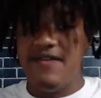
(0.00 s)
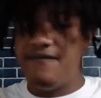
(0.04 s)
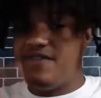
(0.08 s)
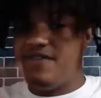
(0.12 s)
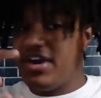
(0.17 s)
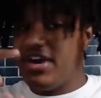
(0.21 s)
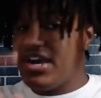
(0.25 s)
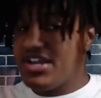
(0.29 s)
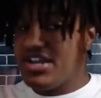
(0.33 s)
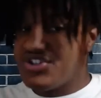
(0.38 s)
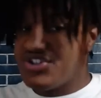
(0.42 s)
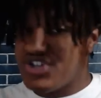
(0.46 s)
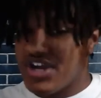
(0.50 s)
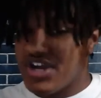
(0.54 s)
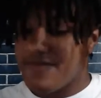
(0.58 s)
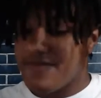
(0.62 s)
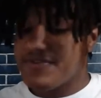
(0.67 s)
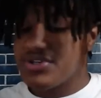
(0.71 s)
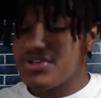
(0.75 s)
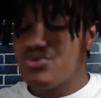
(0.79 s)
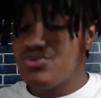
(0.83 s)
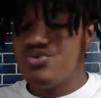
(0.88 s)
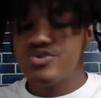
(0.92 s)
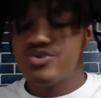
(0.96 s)
Van
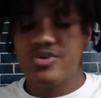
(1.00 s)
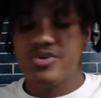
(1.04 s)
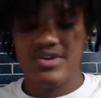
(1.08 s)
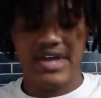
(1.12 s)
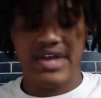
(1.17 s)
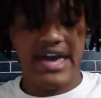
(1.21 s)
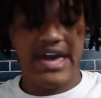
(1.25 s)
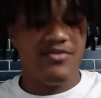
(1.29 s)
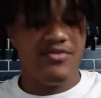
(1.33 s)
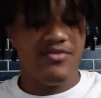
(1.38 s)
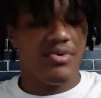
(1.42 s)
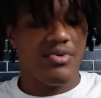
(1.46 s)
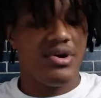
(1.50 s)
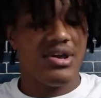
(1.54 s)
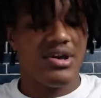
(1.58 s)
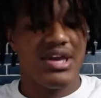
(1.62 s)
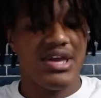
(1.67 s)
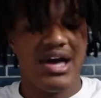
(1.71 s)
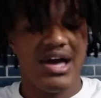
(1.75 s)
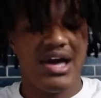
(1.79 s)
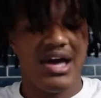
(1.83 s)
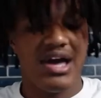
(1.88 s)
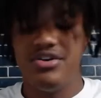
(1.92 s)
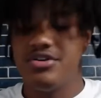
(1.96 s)
Jefferson, who's going to have a
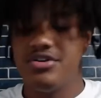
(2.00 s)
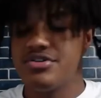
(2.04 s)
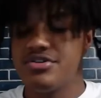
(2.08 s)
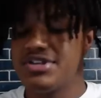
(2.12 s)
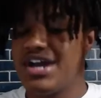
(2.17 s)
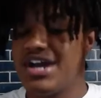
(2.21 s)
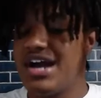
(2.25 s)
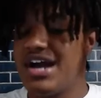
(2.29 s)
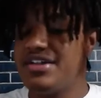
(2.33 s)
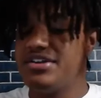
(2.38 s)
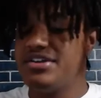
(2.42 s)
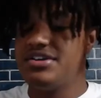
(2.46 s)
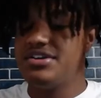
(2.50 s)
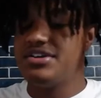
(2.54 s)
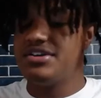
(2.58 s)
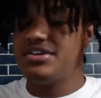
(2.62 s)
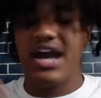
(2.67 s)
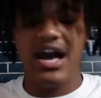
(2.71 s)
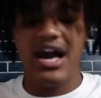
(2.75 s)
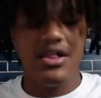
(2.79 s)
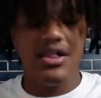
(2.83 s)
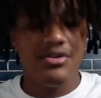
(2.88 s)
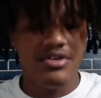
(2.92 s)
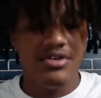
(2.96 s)
breakout year, tight end
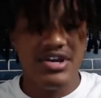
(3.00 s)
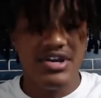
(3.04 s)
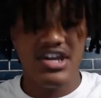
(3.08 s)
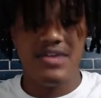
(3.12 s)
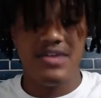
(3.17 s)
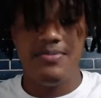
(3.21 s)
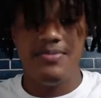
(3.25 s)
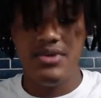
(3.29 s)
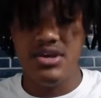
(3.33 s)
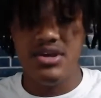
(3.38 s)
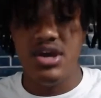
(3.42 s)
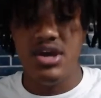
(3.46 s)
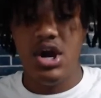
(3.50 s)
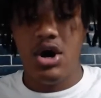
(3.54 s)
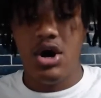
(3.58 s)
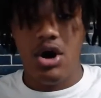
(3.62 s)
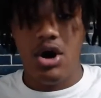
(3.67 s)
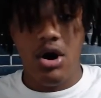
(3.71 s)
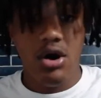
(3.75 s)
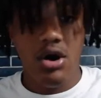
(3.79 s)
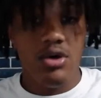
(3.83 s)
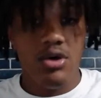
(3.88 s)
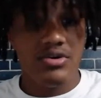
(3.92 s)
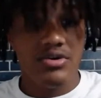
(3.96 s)
Tyler Higbee.
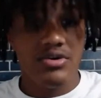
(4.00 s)
Oh,